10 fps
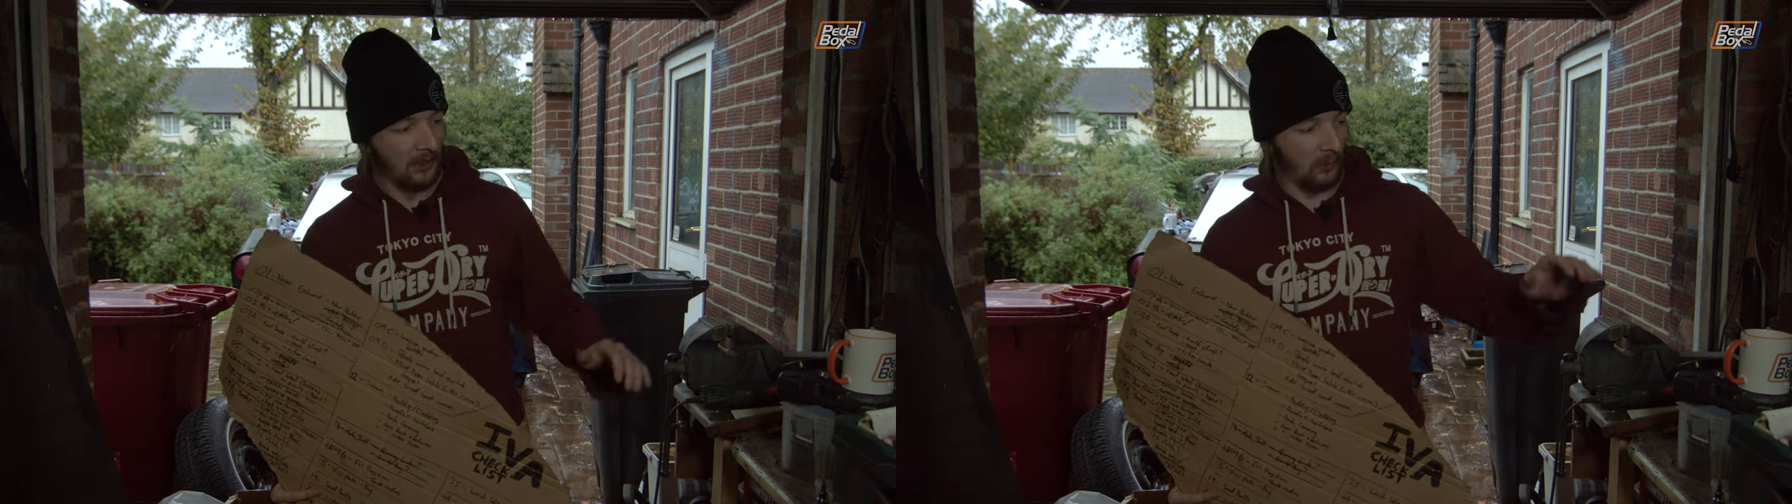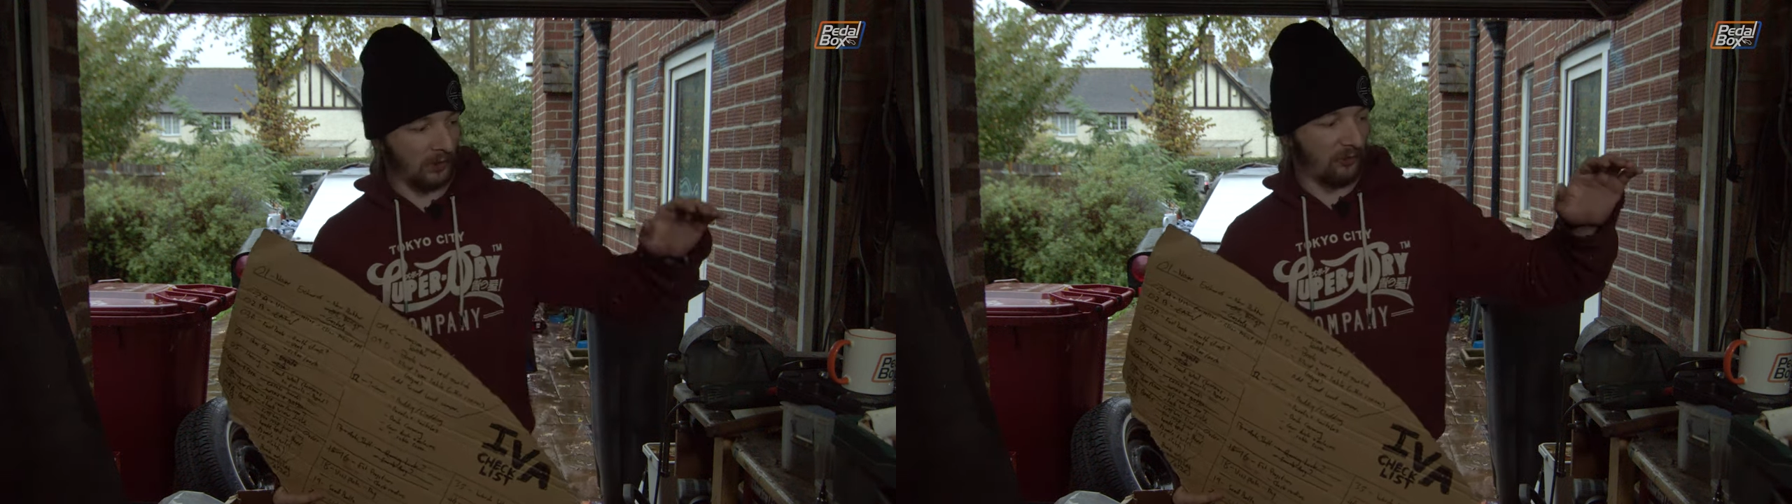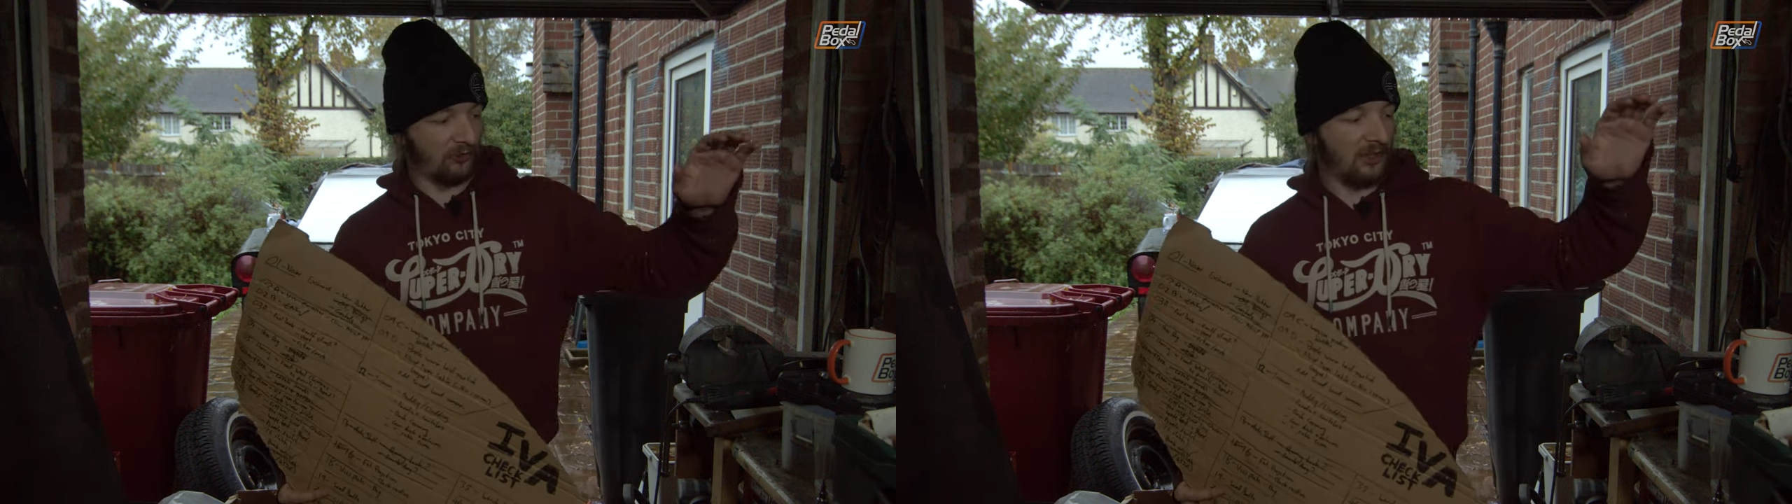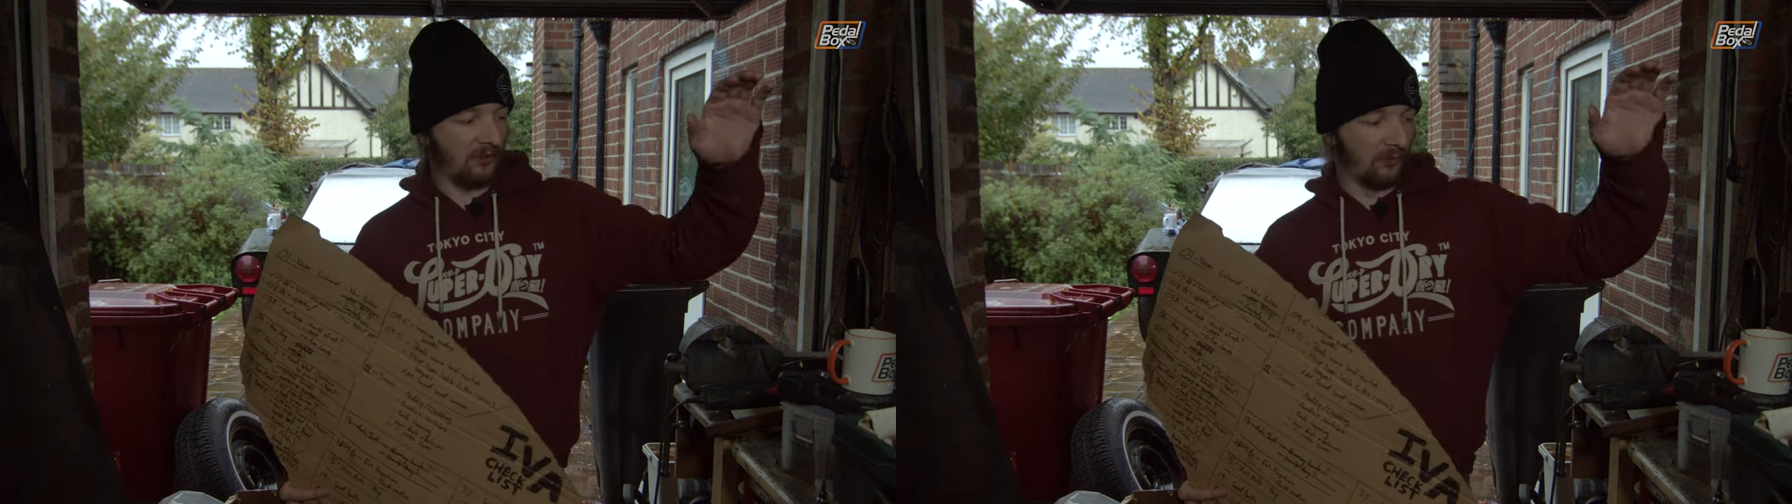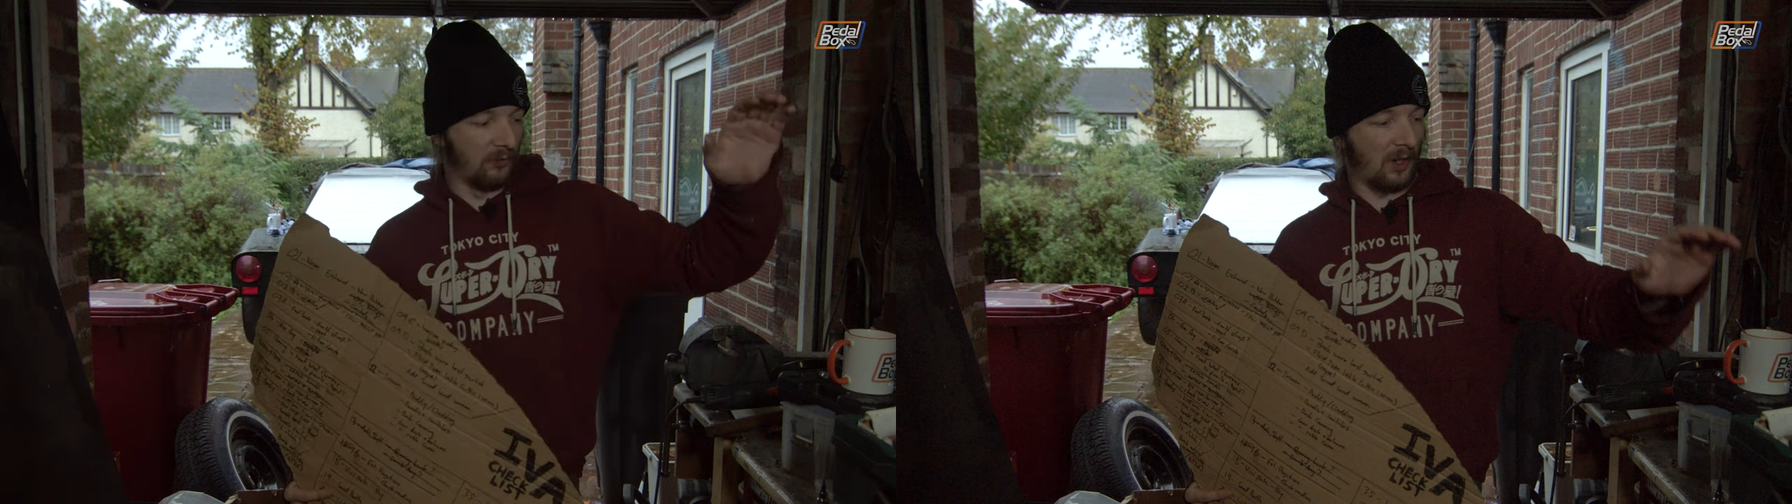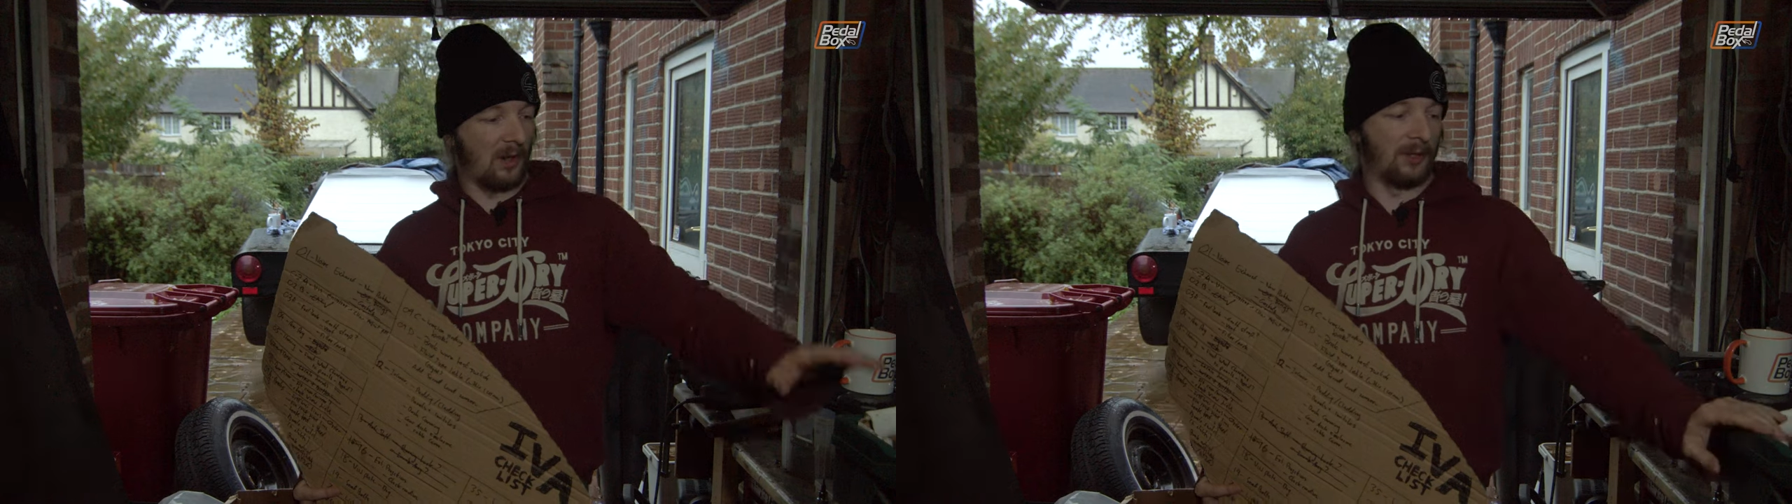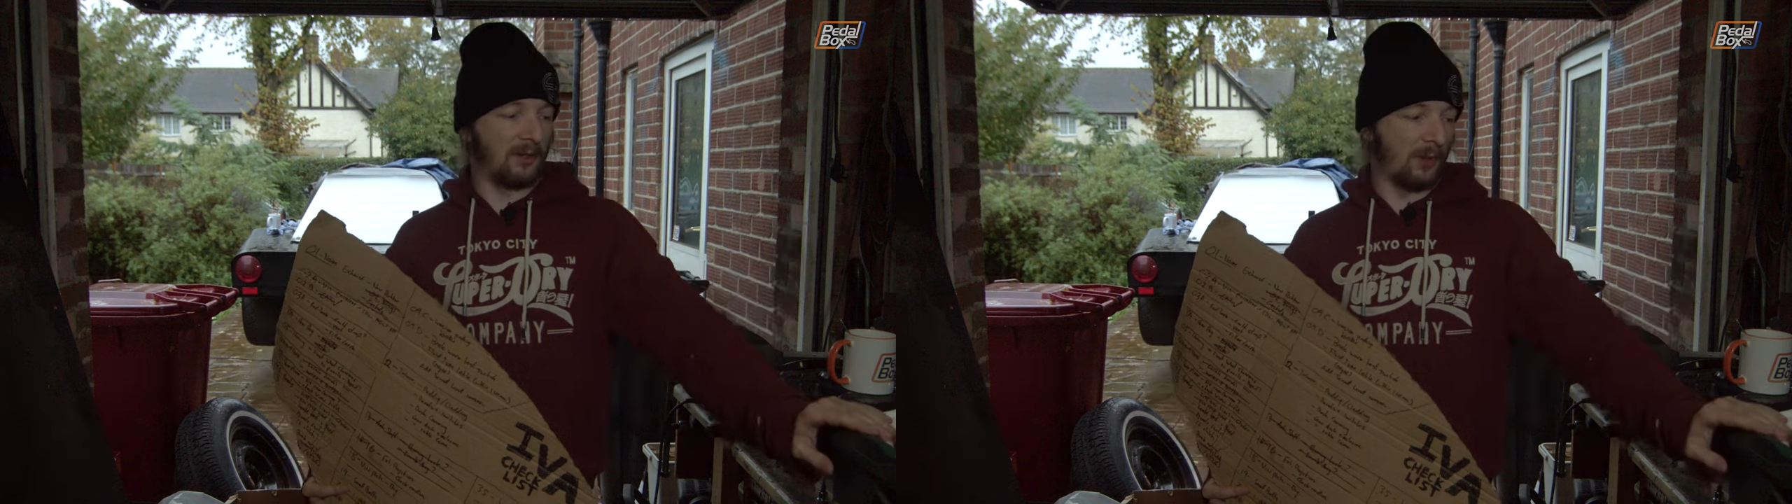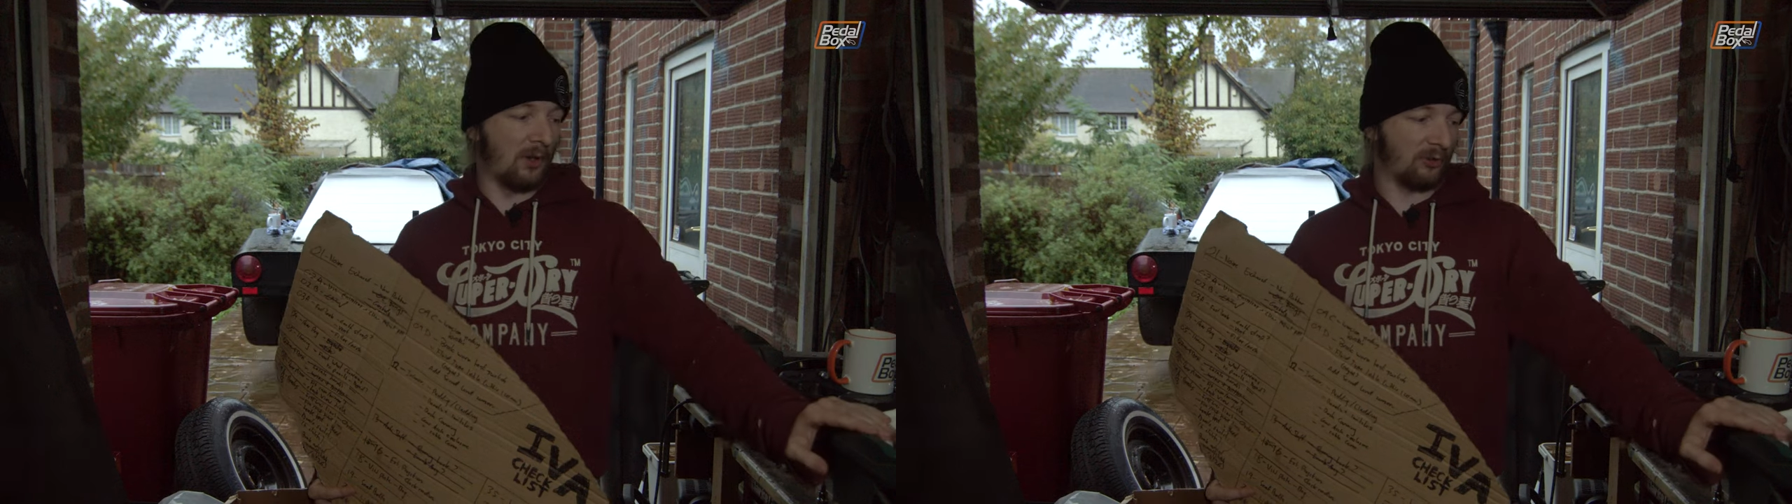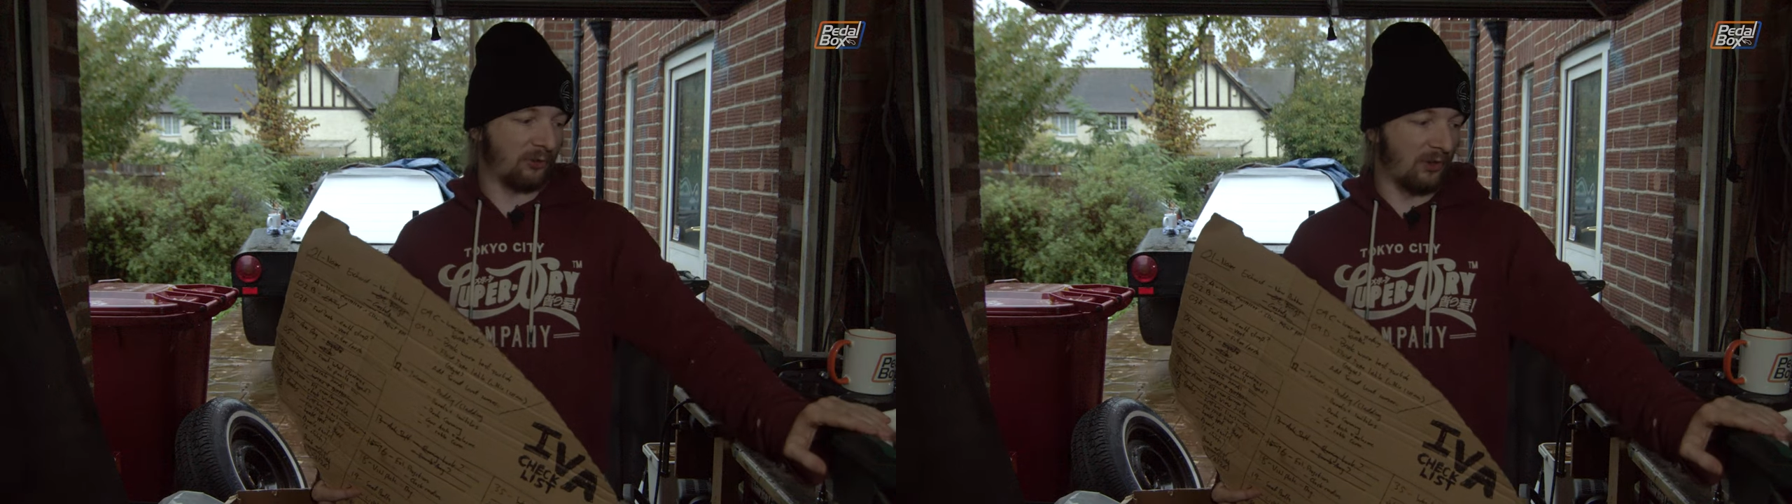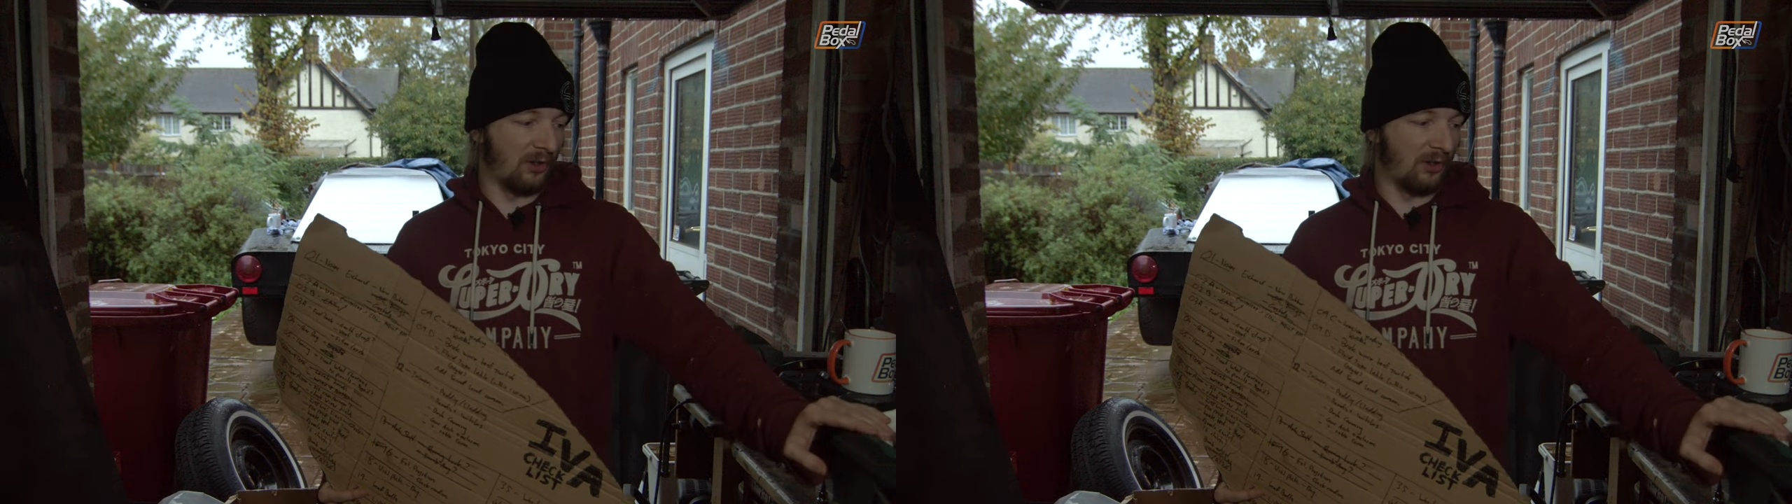we're going to dig through our big box